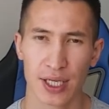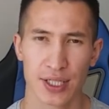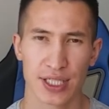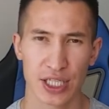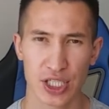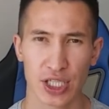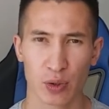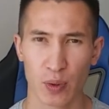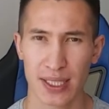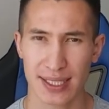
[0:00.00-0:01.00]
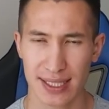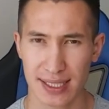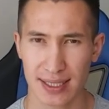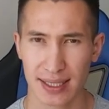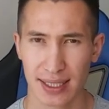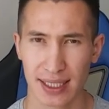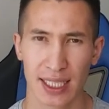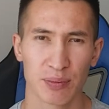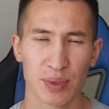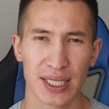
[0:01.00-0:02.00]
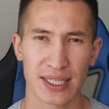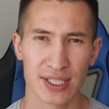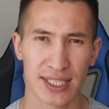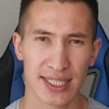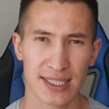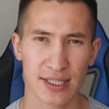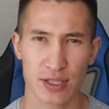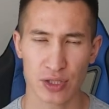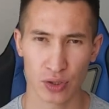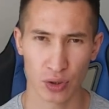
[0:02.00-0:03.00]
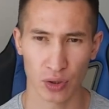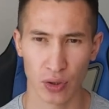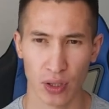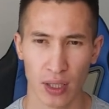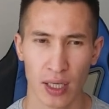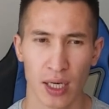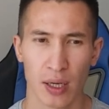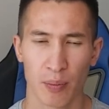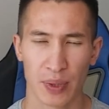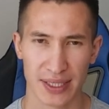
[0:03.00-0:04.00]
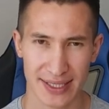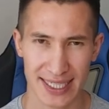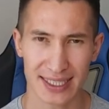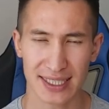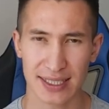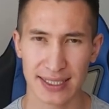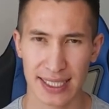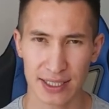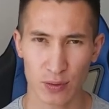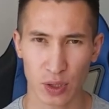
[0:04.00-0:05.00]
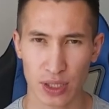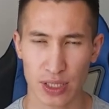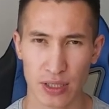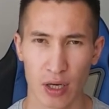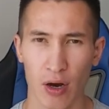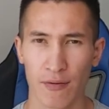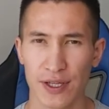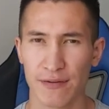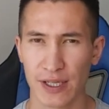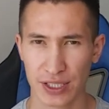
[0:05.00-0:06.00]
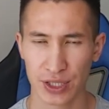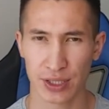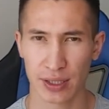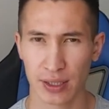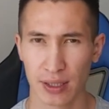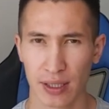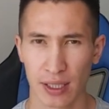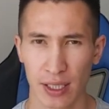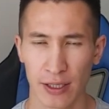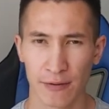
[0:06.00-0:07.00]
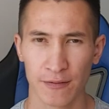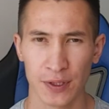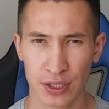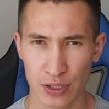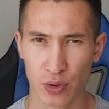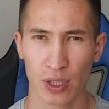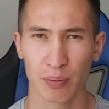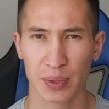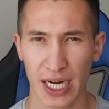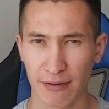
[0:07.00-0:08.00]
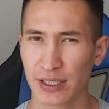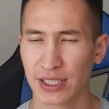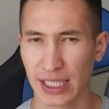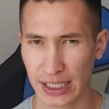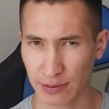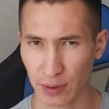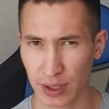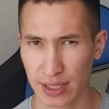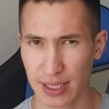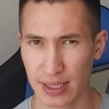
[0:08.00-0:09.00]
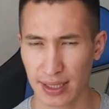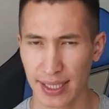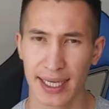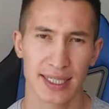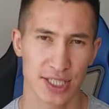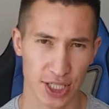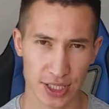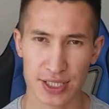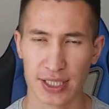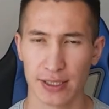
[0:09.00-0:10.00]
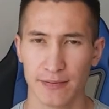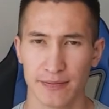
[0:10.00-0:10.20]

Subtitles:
Such requests can be addressed to protected networks of the vendor, virtual private networks, etc.